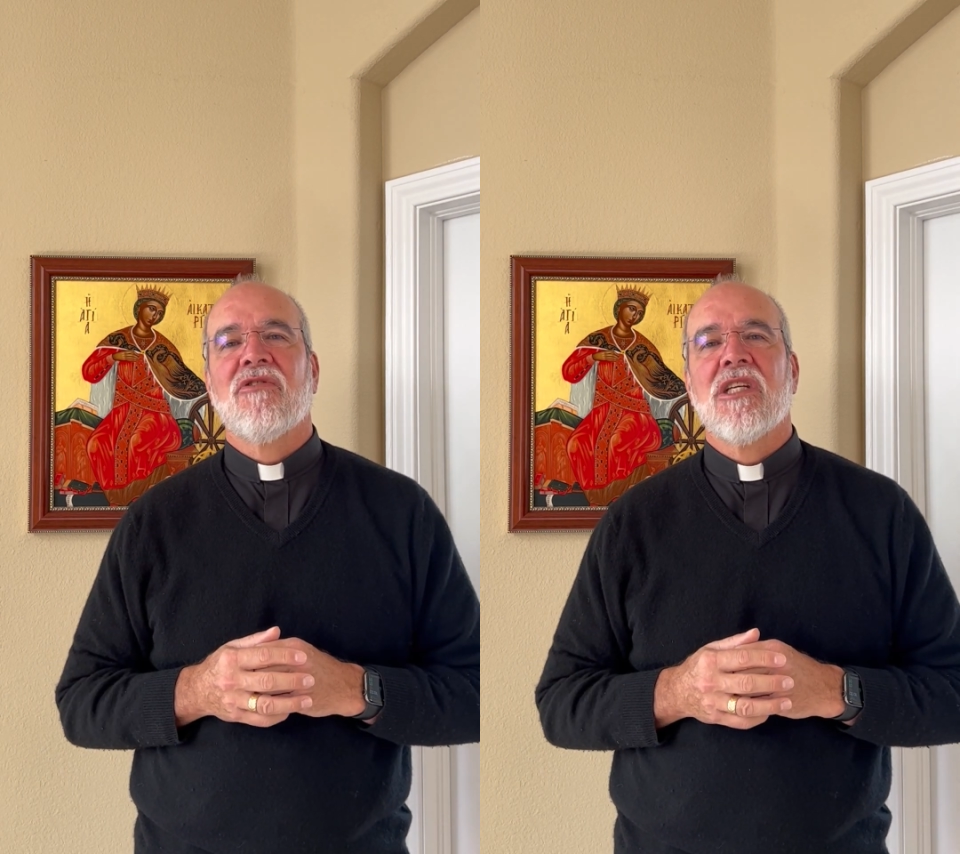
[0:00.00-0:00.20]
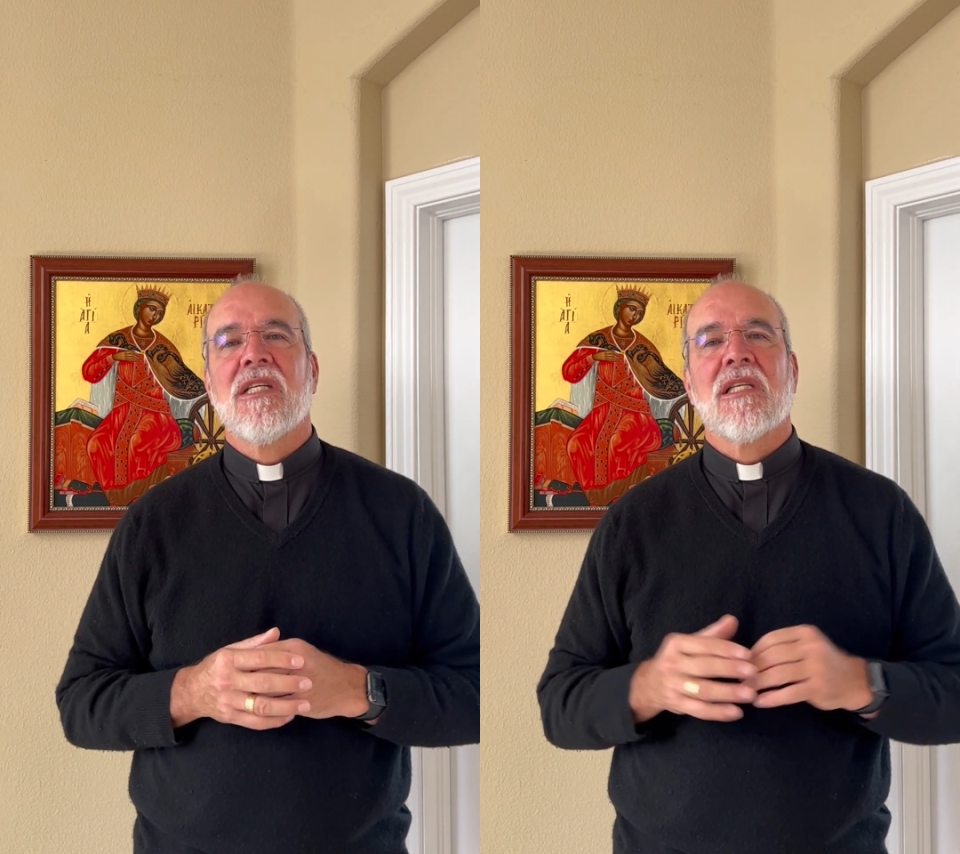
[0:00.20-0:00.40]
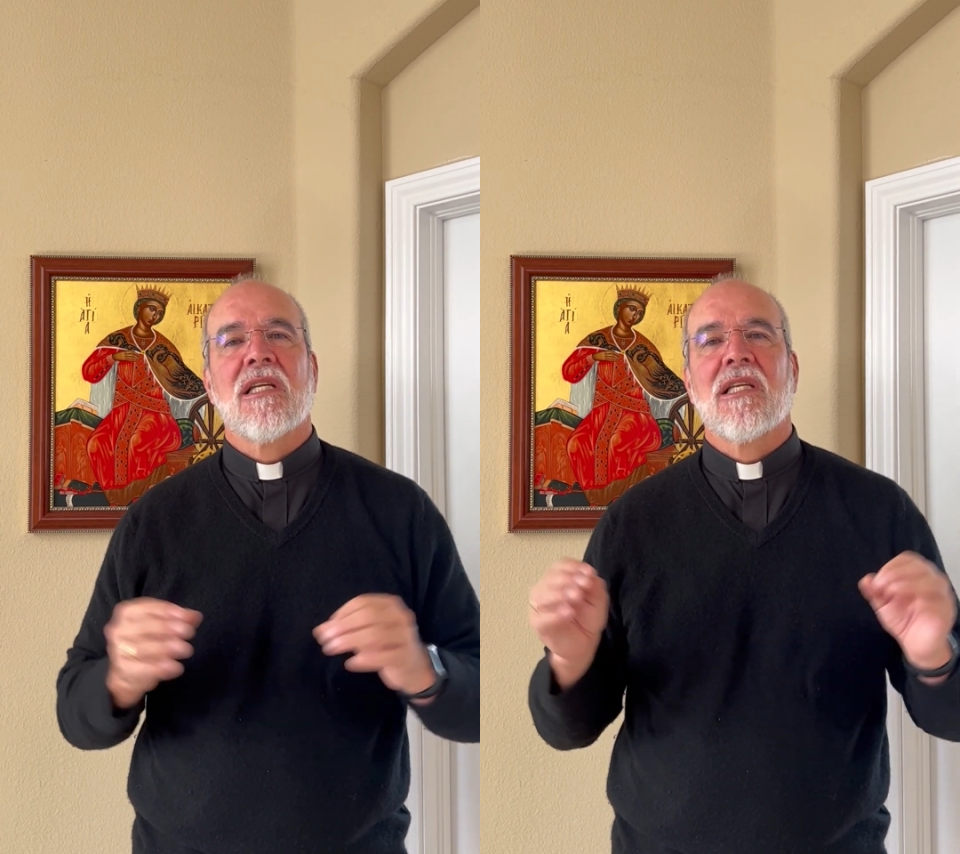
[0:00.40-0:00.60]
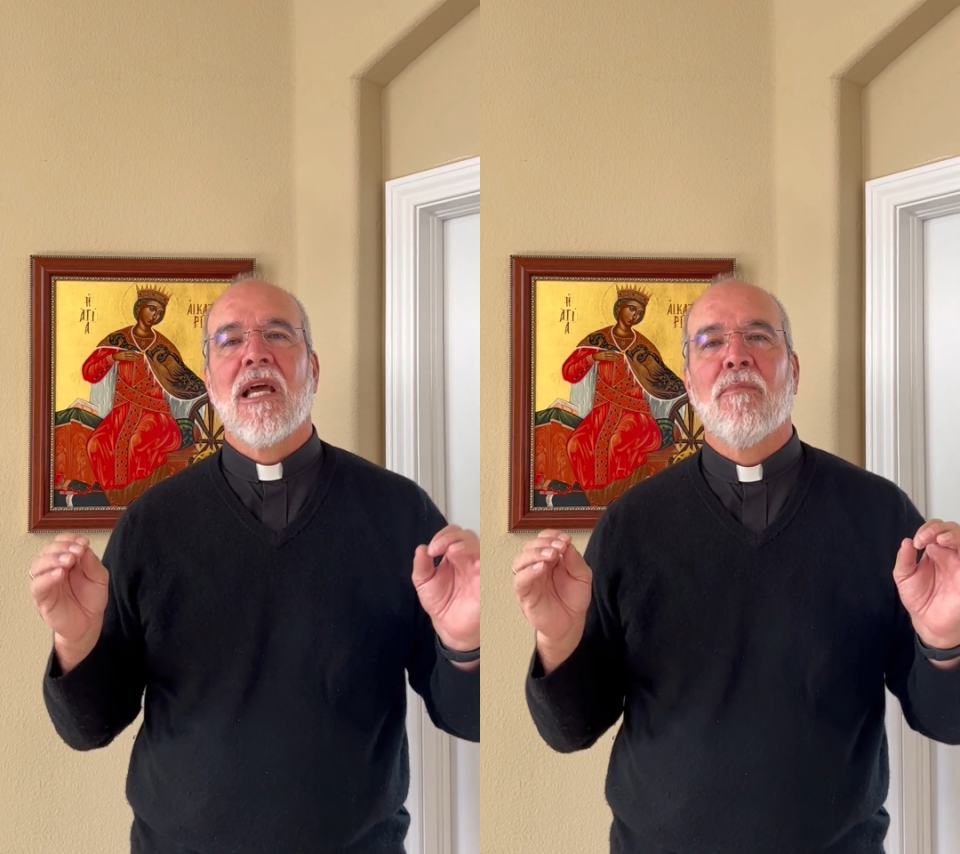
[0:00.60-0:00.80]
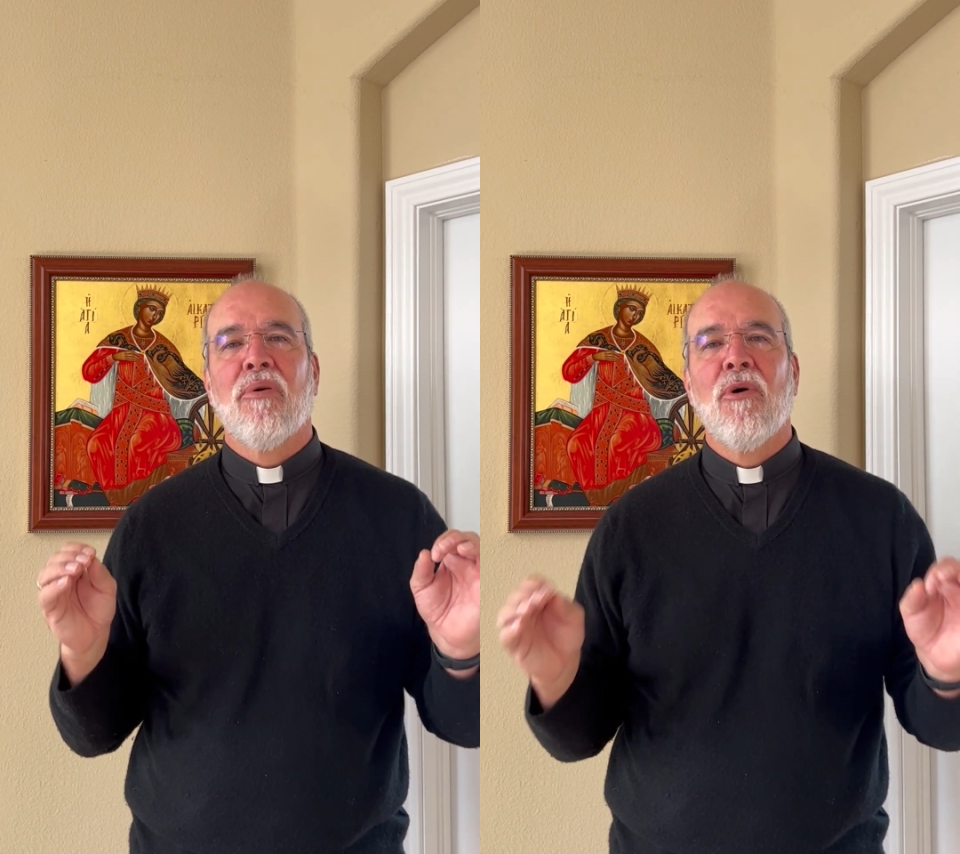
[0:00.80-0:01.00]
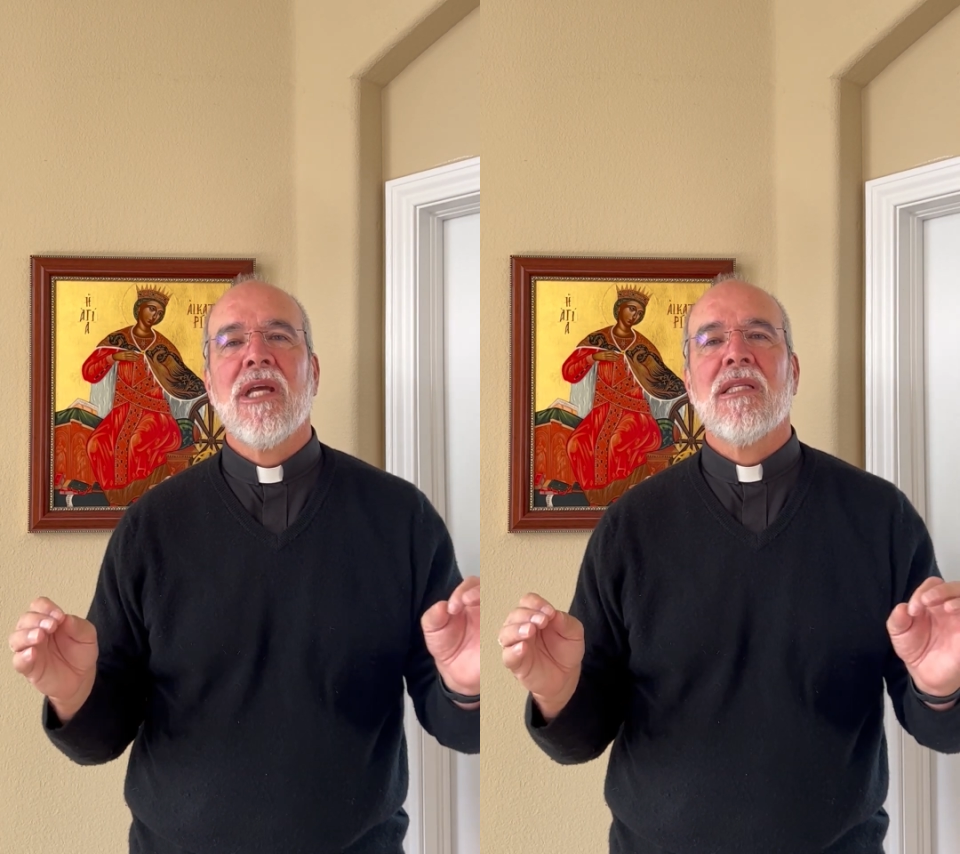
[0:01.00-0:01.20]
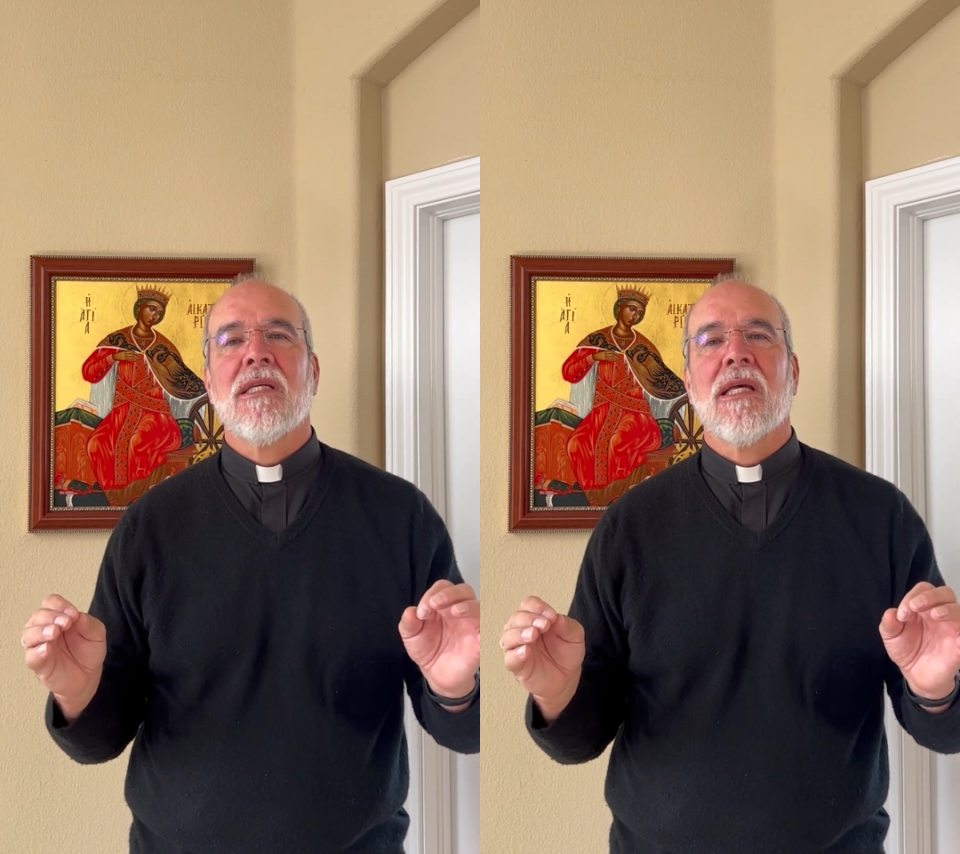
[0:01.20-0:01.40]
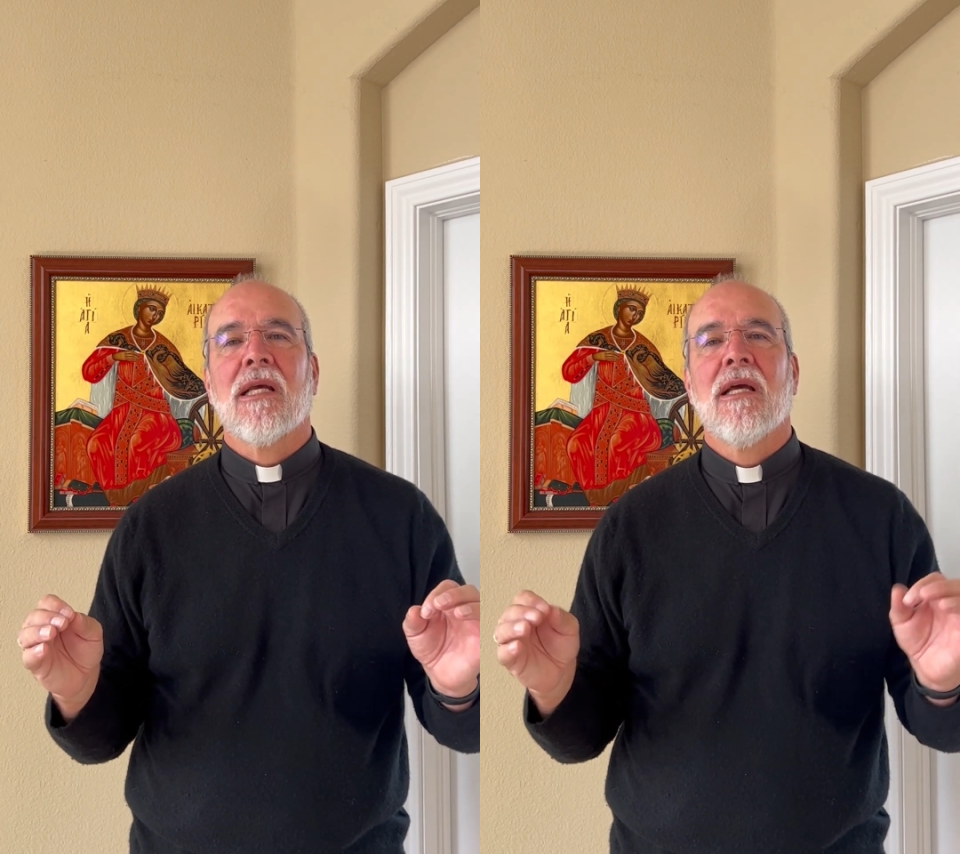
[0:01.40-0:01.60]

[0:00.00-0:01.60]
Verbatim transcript: Jesus and pointing